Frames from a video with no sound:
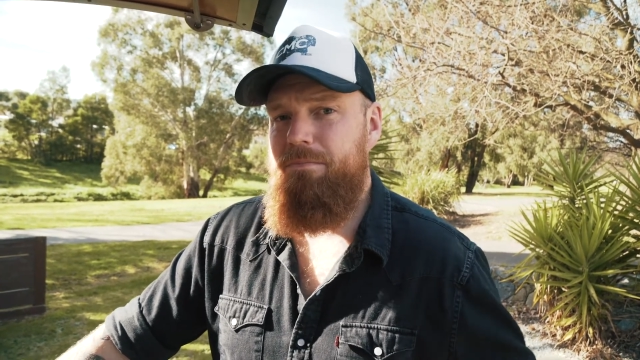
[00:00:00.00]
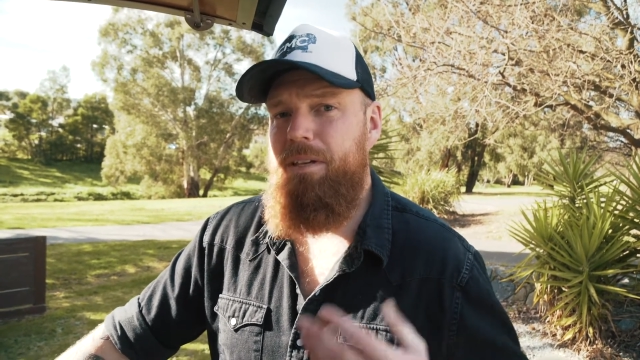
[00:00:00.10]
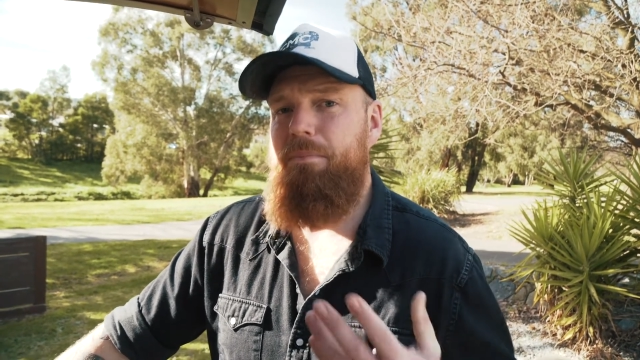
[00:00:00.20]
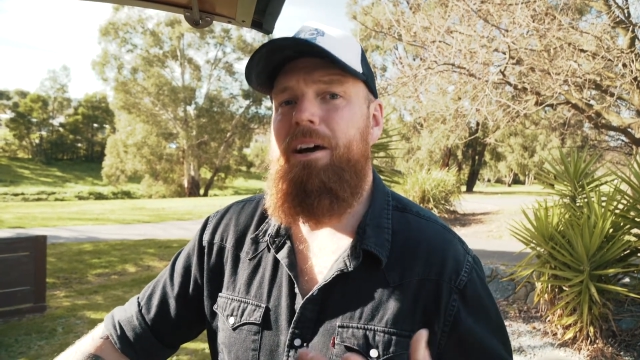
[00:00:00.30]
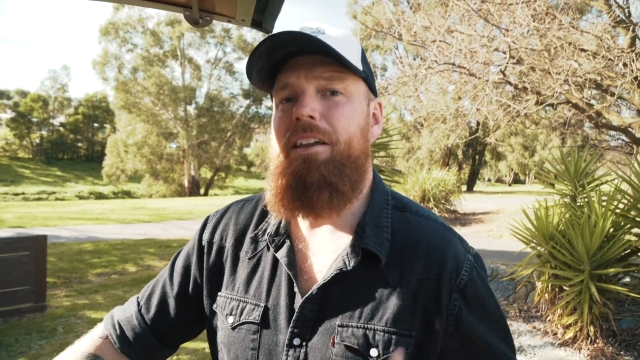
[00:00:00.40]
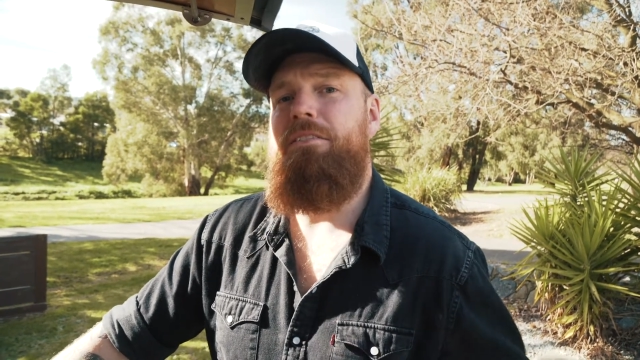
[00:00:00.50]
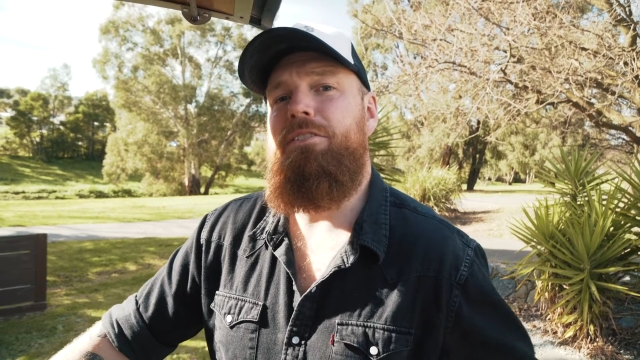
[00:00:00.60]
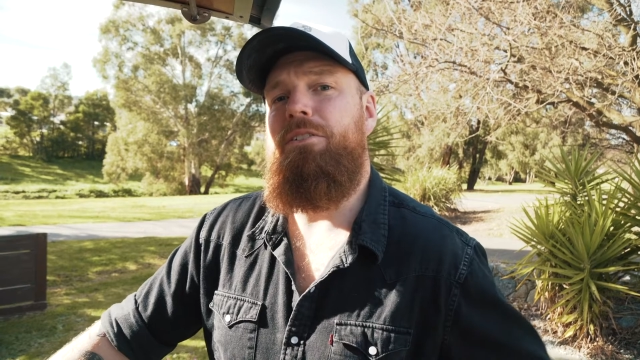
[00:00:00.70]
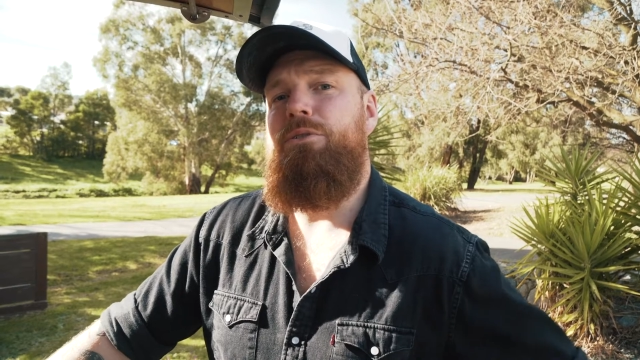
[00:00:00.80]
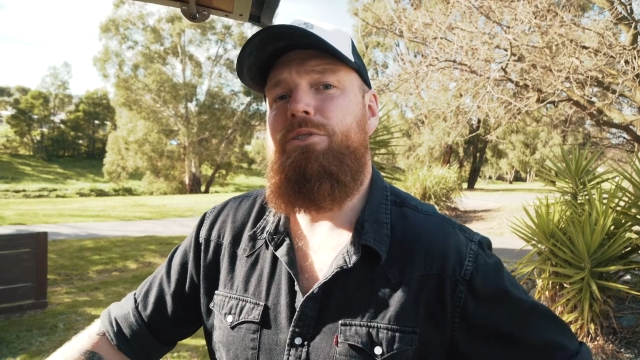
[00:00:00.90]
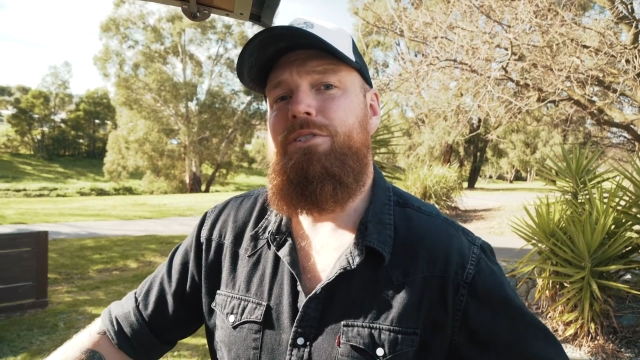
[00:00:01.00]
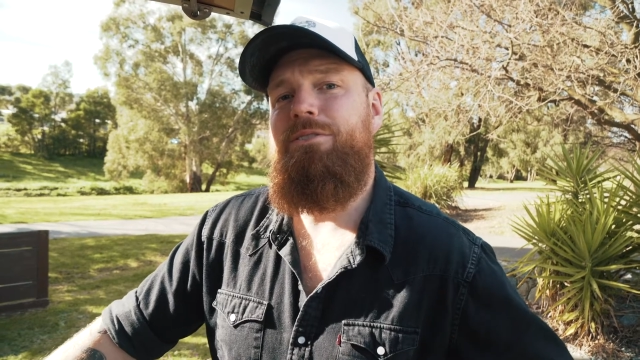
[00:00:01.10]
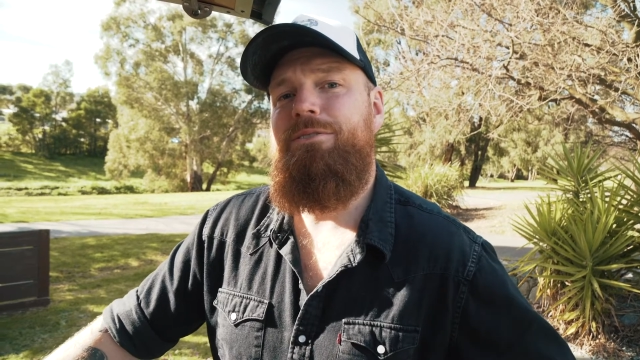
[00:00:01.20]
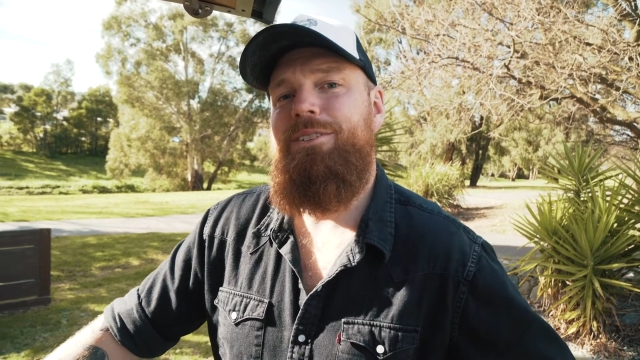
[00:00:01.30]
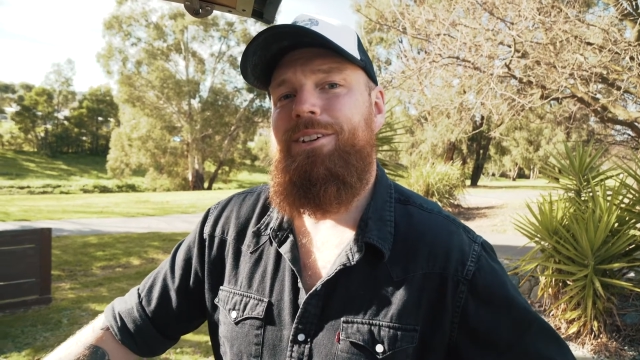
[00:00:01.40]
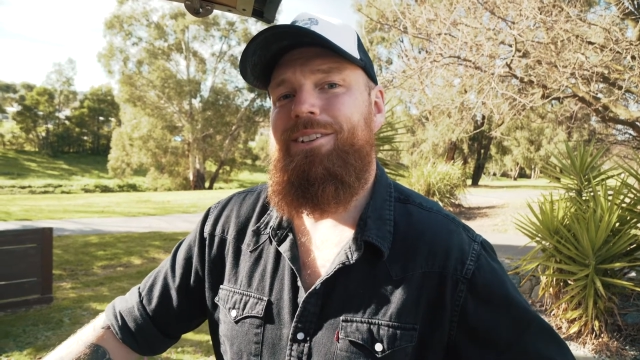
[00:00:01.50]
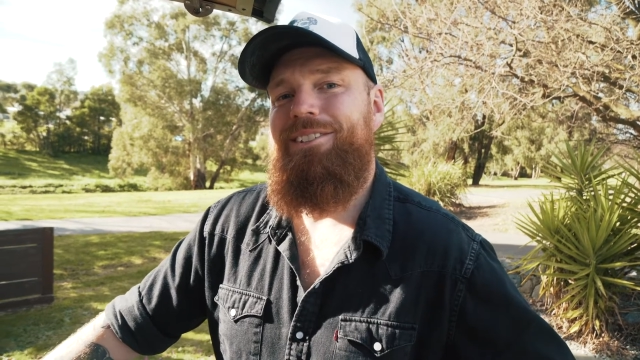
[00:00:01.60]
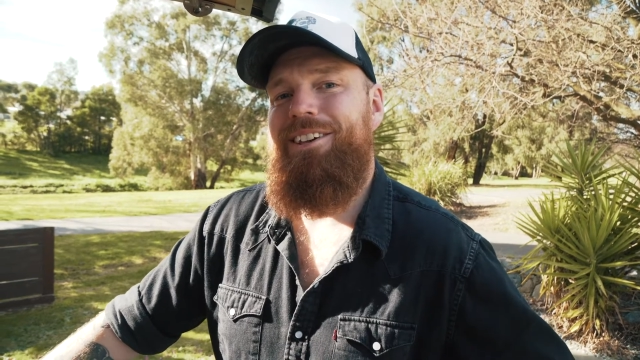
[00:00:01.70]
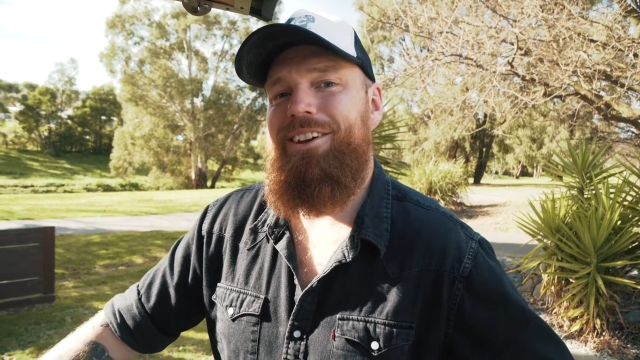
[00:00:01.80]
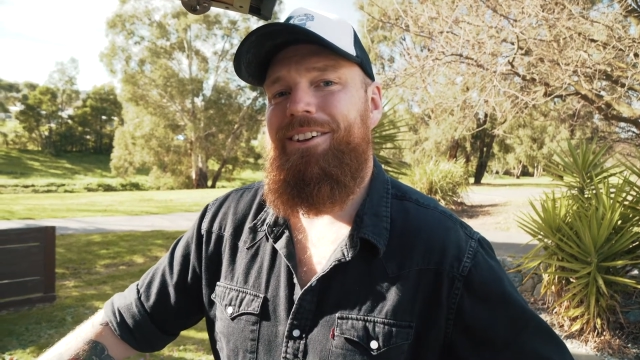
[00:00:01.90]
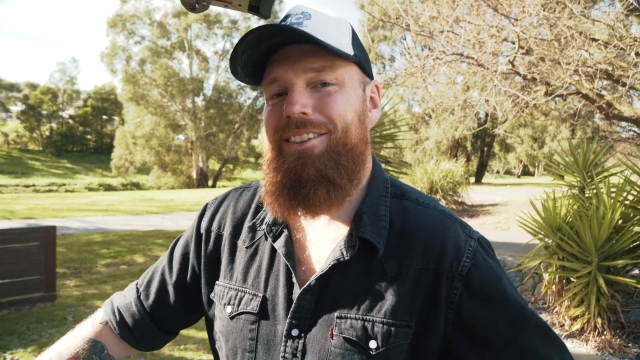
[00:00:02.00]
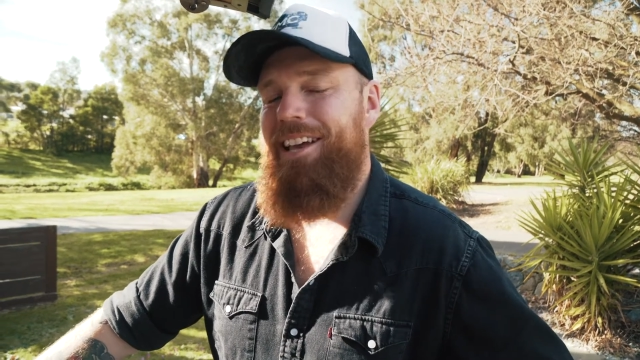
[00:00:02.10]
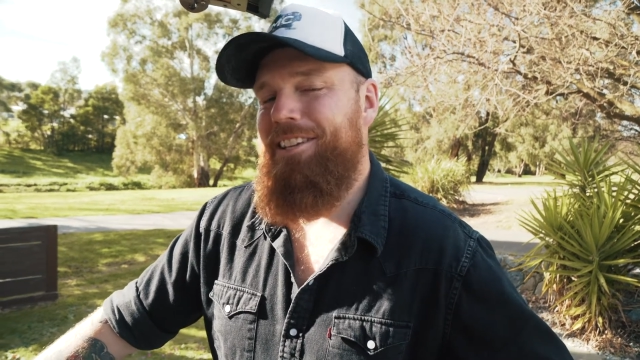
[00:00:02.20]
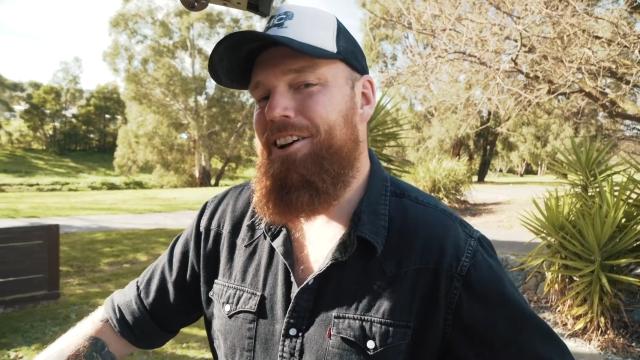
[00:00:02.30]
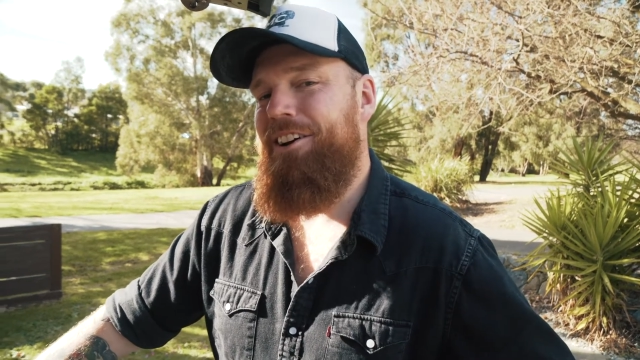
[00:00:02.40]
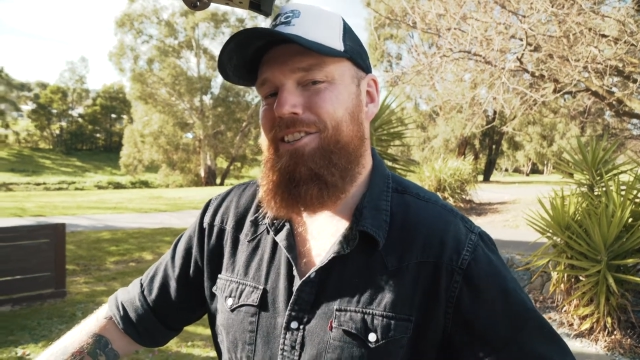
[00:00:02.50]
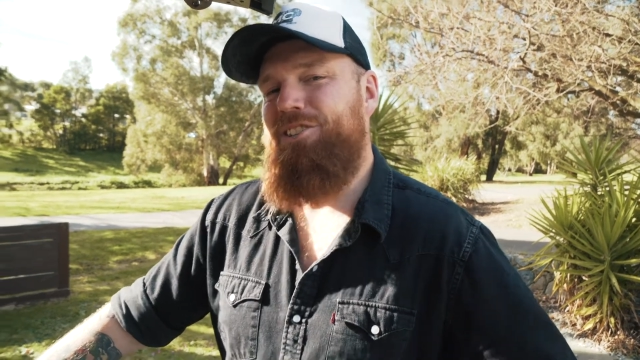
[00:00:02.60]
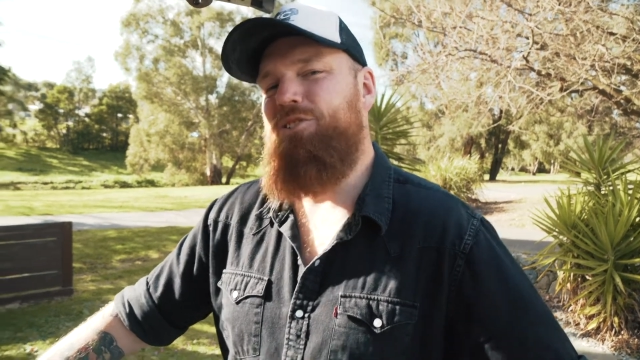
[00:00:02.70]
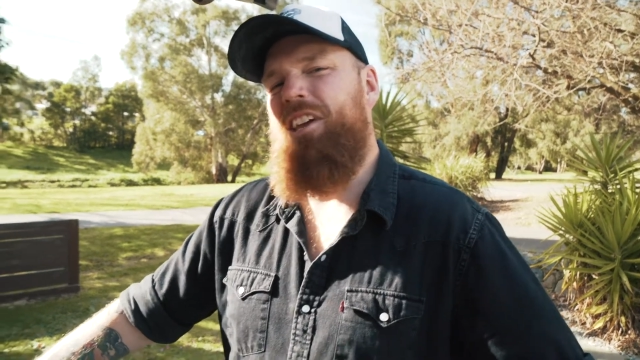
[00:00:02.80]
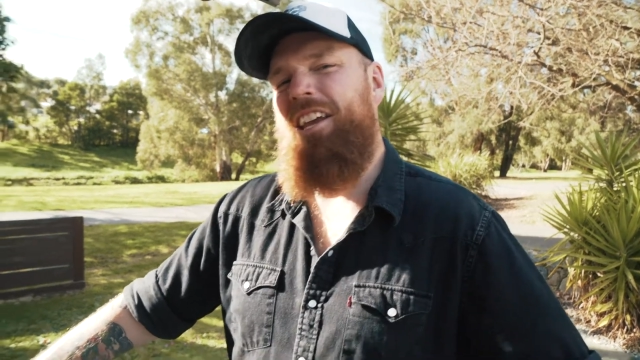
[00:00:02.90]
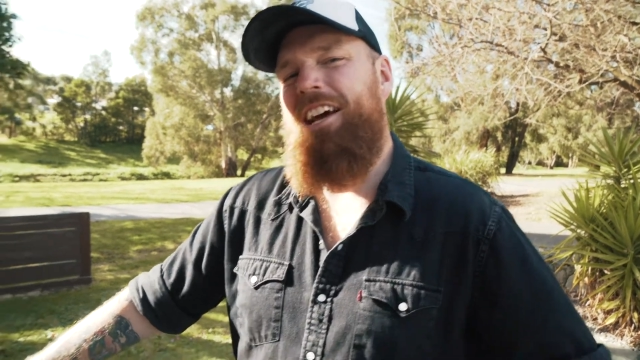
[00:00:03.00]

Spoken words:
be a part of the solution. So thanks guys, enjoy your